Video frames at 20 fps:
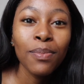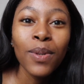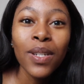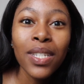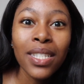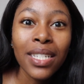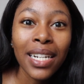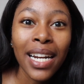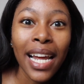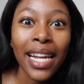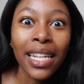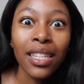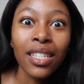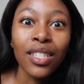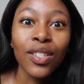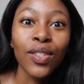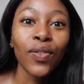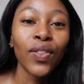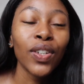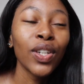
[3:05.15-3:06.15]
Please like
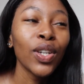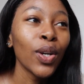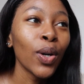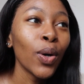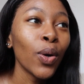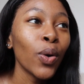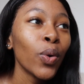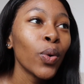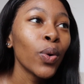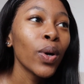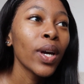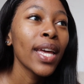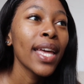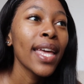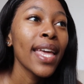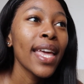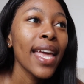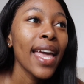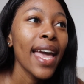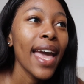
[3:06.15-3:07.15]
this video
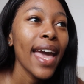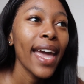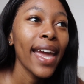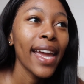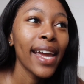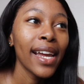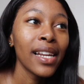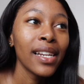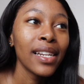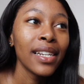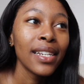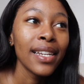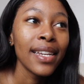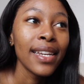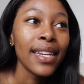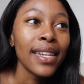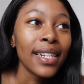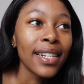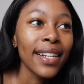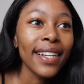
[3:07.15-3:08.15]

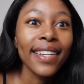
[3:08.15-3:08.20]
and